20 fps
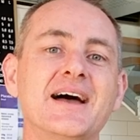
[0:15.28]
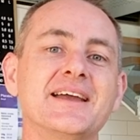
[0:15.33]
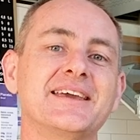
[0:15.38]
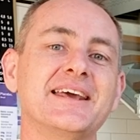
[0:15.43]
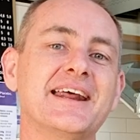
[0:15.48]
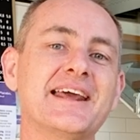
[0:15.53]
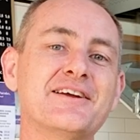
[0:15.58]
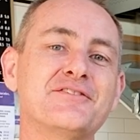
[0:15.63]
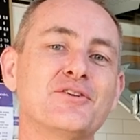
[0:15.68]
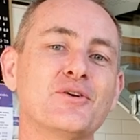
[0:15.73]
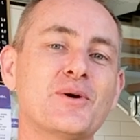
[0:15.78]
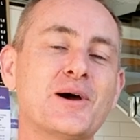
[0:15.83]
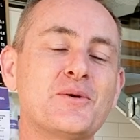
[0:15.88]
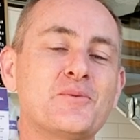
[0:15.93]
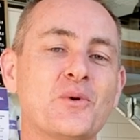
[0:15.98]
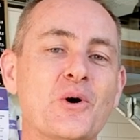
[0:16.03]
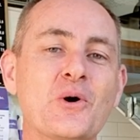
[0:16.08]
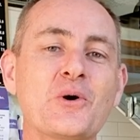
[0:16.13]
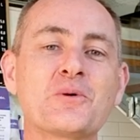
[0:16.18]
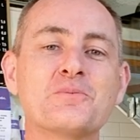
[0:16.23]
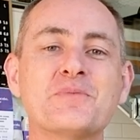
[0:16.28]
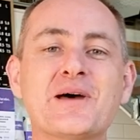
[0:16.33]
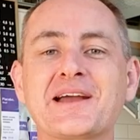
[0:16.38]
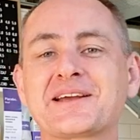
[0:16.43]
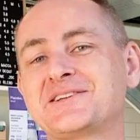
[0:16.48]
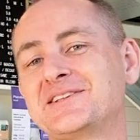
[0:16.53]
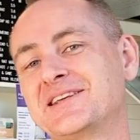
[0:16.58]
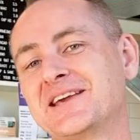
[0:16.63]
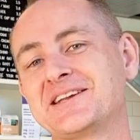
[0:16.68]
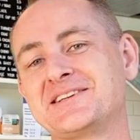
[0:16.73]
everyone, welcome
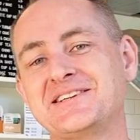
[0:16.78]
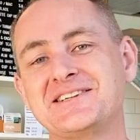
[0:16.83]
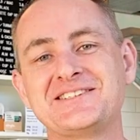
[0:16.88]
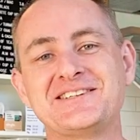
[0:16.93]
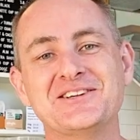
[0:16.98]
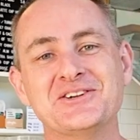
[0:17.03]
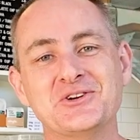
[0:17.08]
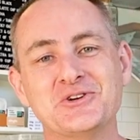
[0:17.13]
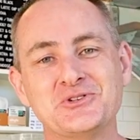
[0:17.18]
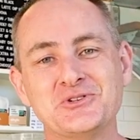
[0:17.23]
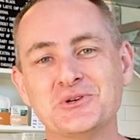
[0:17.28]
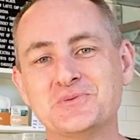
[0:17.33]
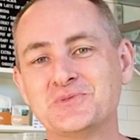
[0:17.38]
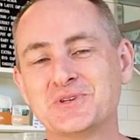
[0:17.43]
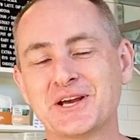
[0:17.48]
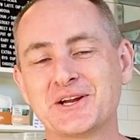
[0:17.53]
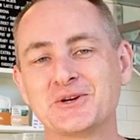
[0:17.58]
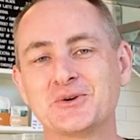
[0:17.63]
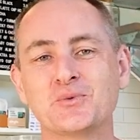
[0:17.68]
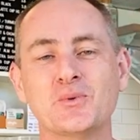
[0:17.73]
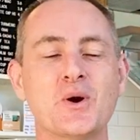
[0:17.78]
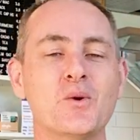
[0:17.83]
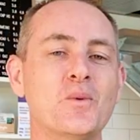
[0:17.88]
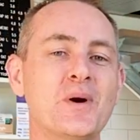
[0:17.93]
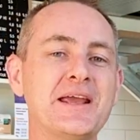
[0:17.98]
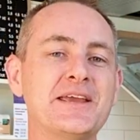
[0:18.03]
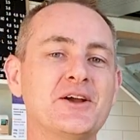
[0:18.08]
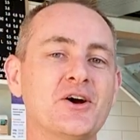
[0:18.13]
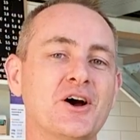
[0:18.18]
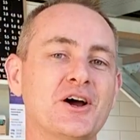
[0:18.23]
back to the Artista YouTube channel where
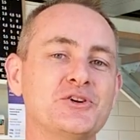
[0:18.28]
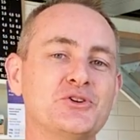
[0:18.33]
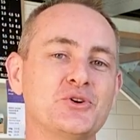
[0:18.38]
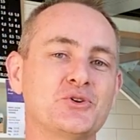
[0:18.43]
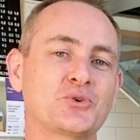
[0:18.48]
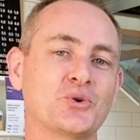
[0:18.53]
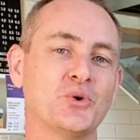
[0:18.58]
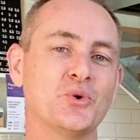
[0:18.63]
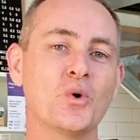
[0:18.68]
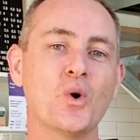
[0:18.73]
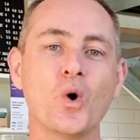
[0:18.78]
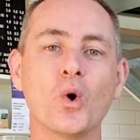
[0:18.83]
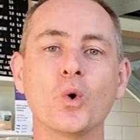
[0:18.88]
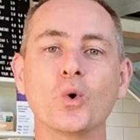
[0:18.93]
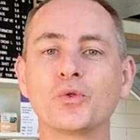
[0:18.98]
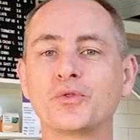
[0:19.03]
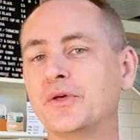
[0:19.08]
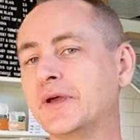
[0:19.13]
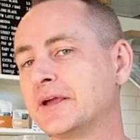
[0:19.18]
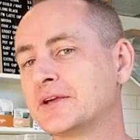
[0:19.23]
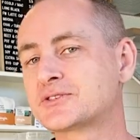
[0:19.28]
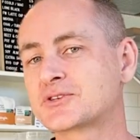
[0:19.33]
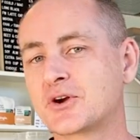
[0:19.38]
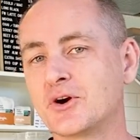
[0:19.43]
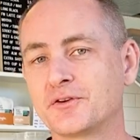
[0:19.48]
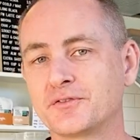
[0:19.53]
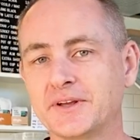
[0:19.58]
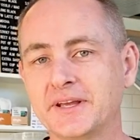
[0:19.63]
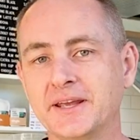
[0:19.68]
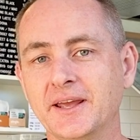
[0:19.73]
we guide you through all things
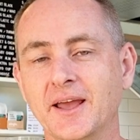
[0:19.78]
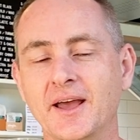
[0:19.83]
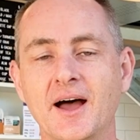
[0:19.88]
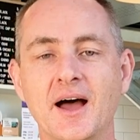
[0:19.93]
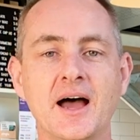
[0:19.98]
coffee.